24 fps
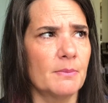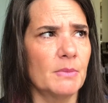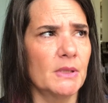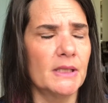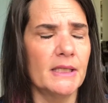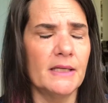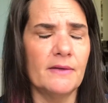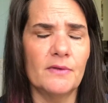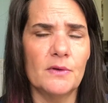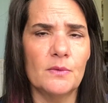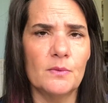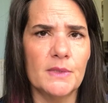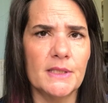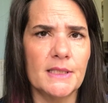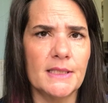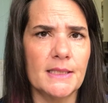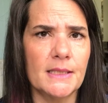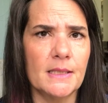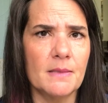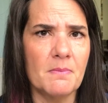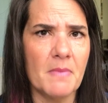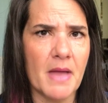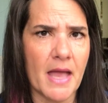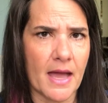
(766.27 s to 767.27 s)
believe it was
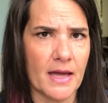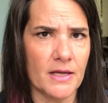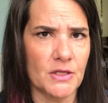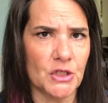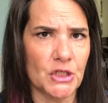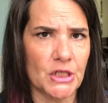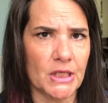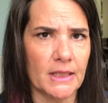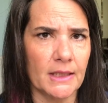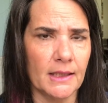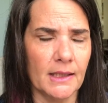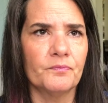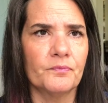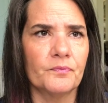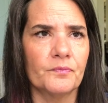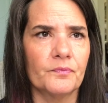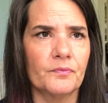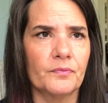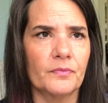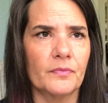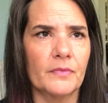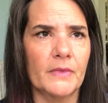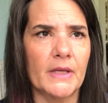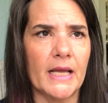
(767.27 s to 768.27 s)
the Magic.
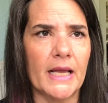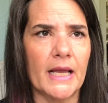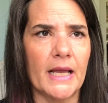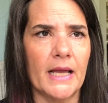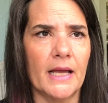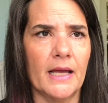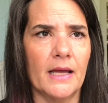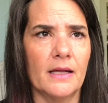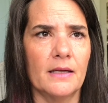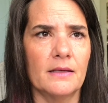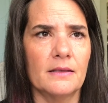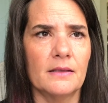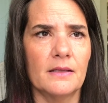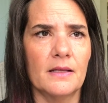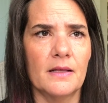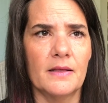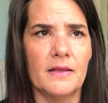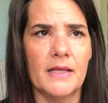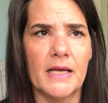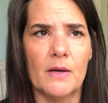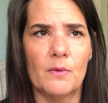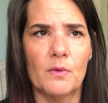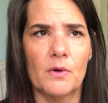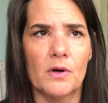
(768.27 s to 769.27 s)
And
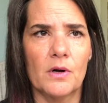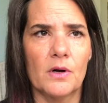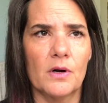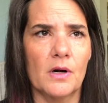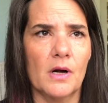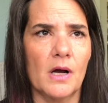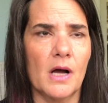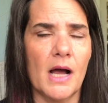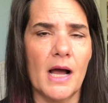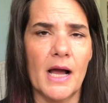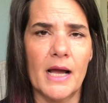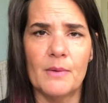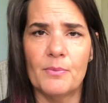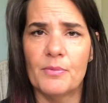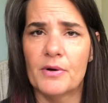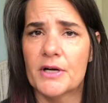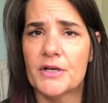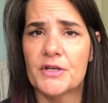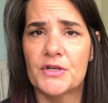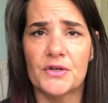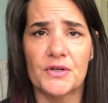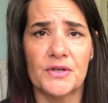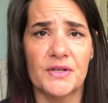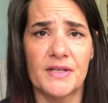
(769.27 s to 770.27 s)
they were high
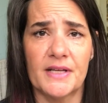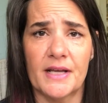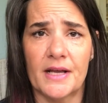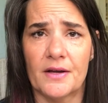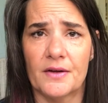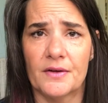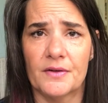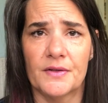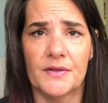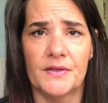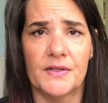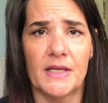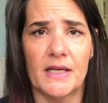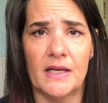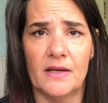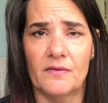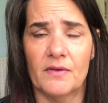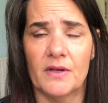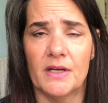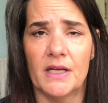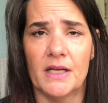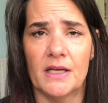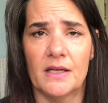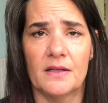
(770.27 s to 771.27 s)
pressure sales
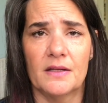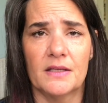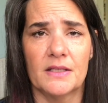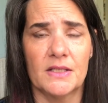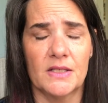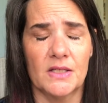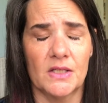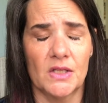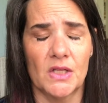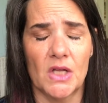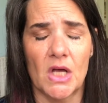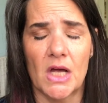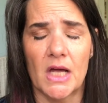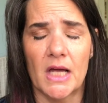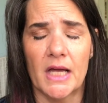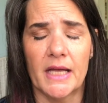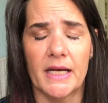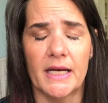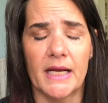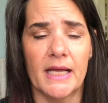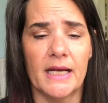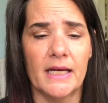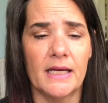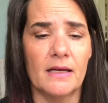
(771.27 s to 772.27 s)
even in the
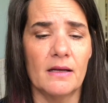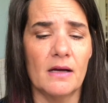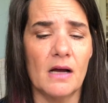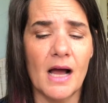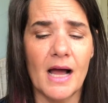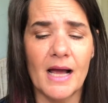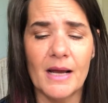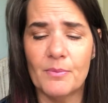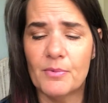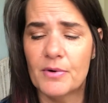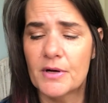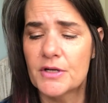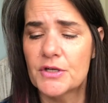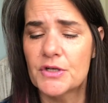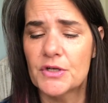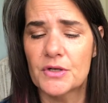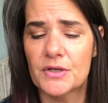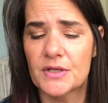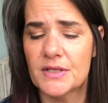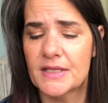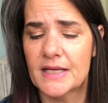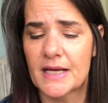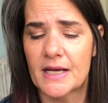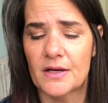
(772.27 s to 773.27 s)
salon. And high
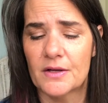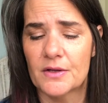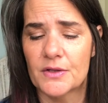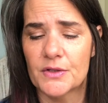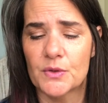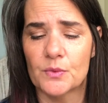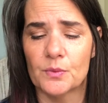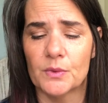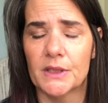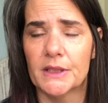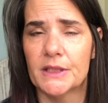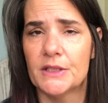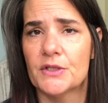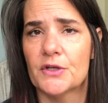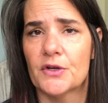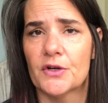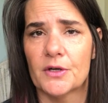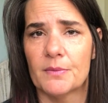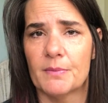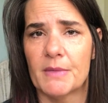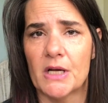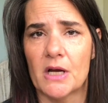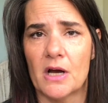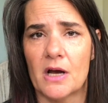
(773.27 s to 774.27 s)
pressure sales really
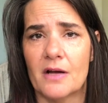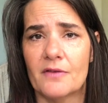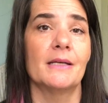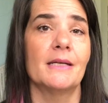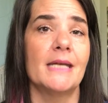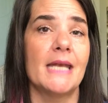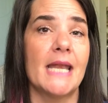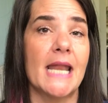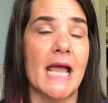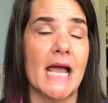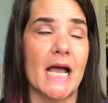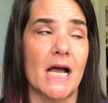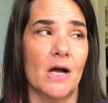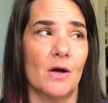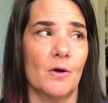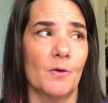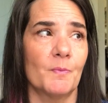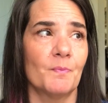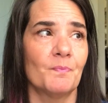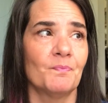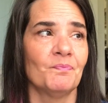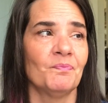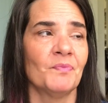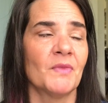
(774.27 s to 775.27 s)
turned me off. Now,
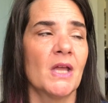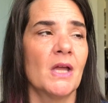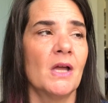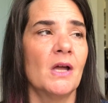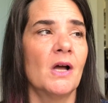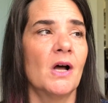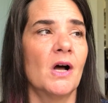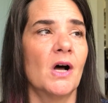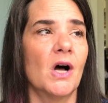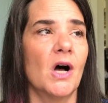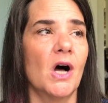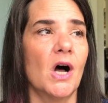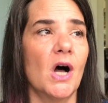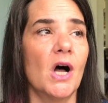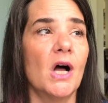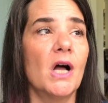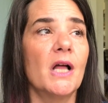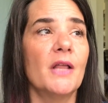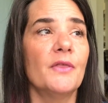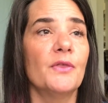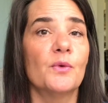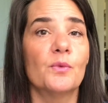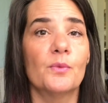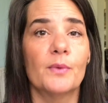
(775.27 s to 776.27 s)

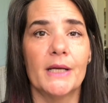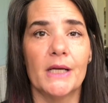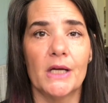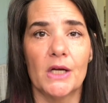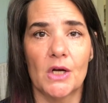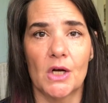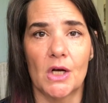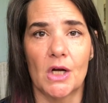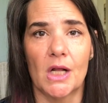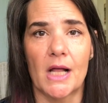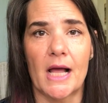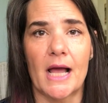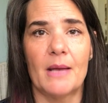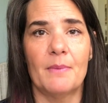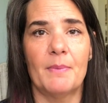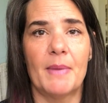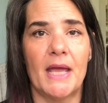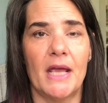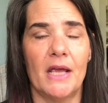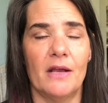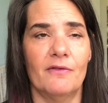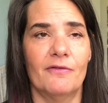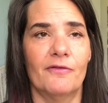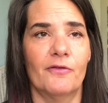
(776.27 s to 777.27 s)
on the Regal, I
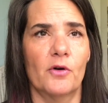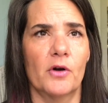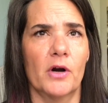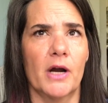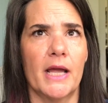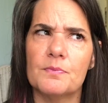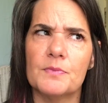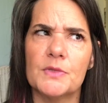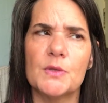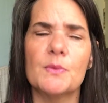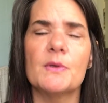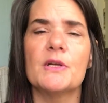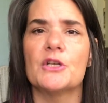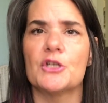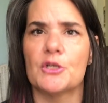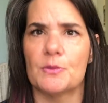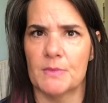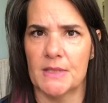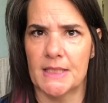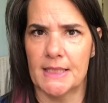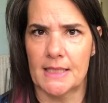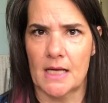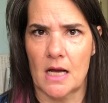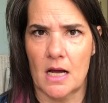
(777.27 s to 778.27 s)
paid for a Swedish
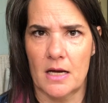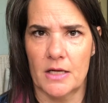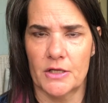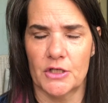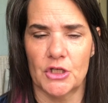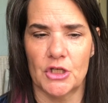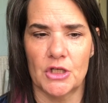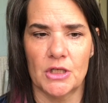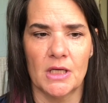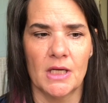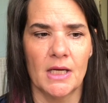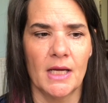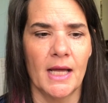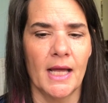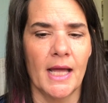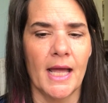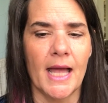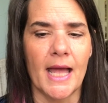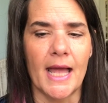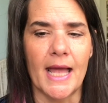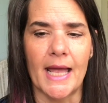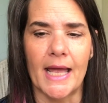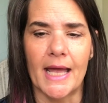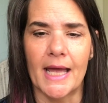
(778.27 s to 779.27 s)
massage,
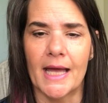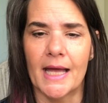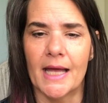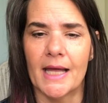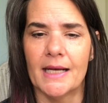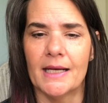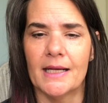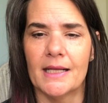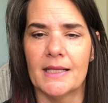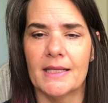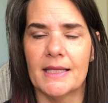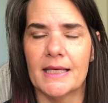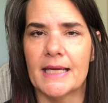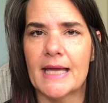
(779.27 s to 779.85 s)
and the